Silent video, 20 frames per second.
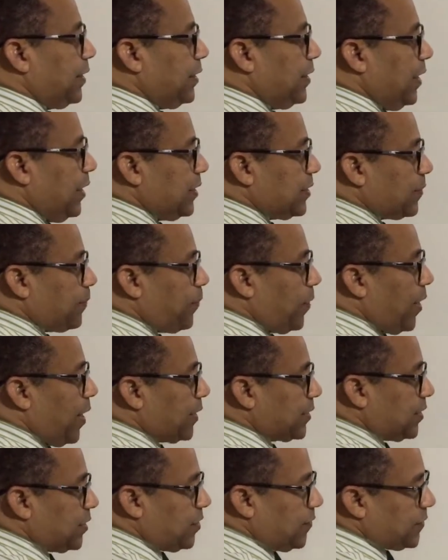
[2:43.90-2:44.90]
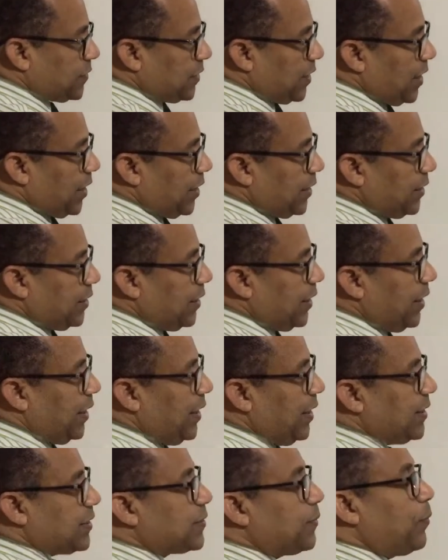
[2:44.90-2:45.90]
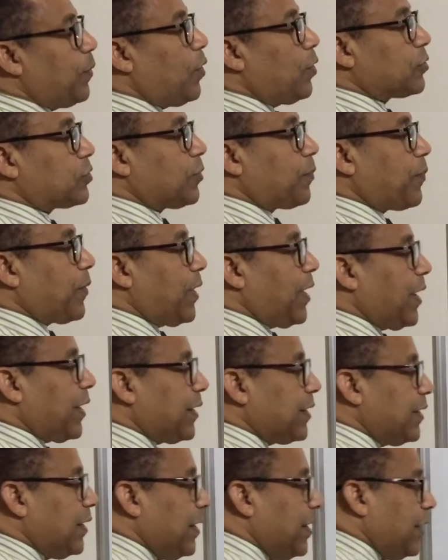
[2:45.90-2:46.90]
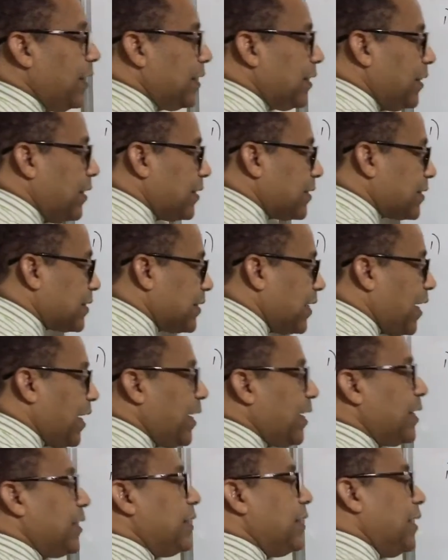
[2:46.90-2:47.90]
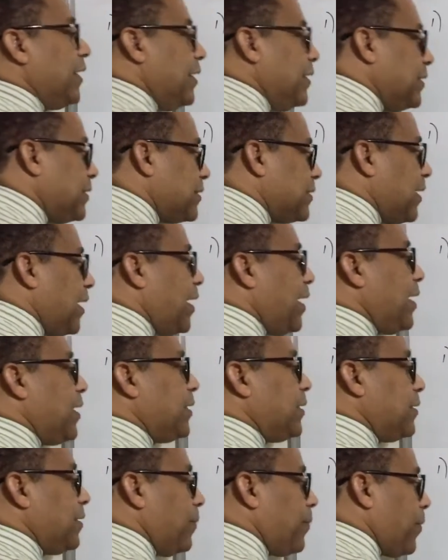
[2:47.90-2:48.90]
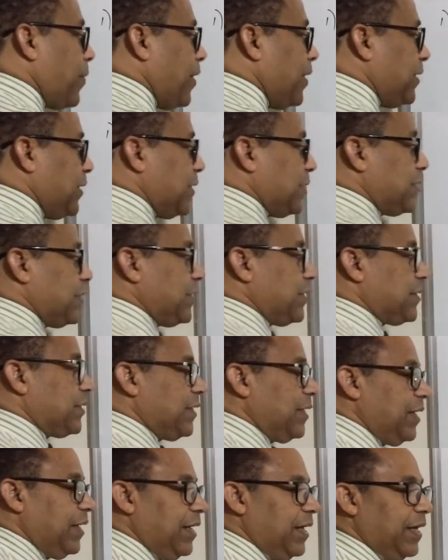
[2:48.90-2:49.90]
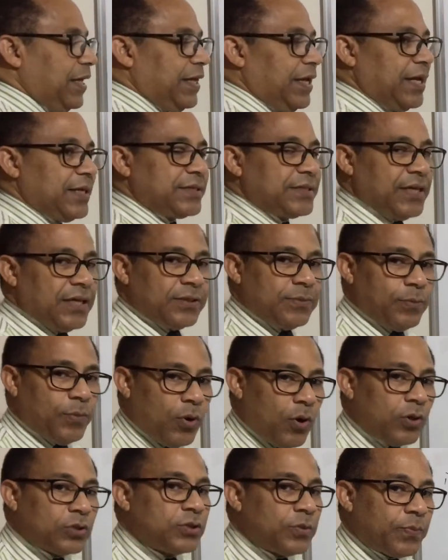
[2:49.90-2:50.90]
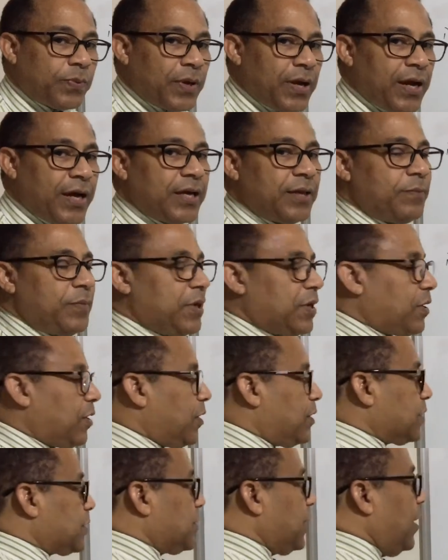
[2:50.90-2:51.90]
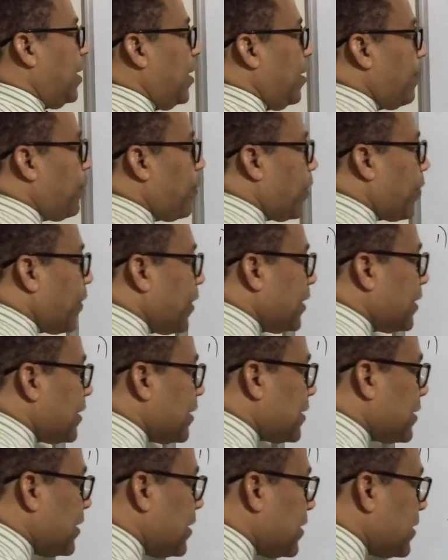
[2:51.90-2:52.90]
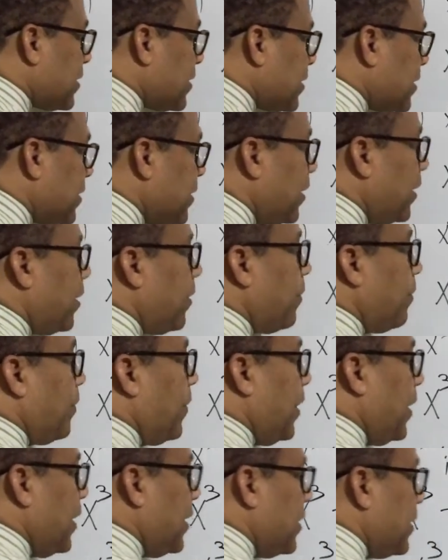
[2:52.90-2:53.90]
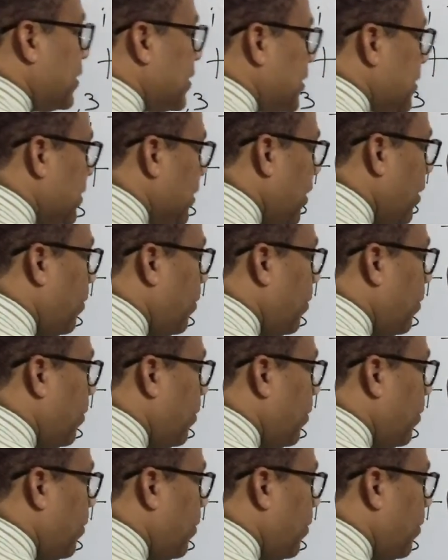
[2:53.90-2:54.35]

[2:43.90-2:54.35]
this positive sign is multiplying the sign inside the parentheses. And I said multiplying because parenthesis means